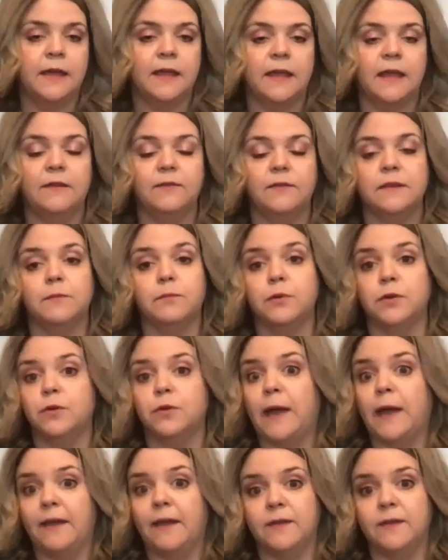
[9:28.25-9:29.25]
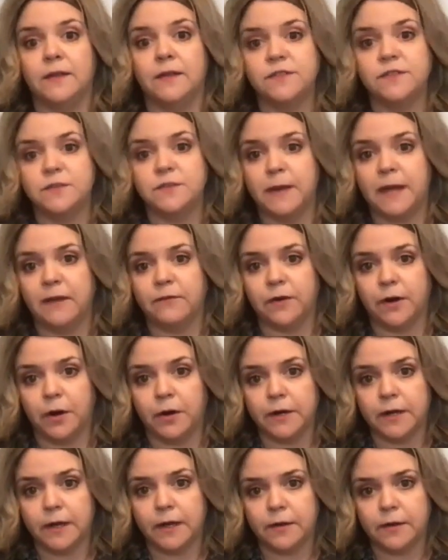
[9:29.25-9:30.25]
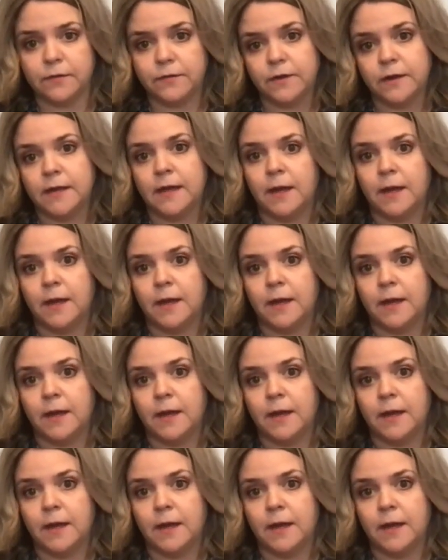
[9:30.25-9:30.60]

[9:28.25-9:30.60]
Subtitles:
even the blue avians you may have heard of.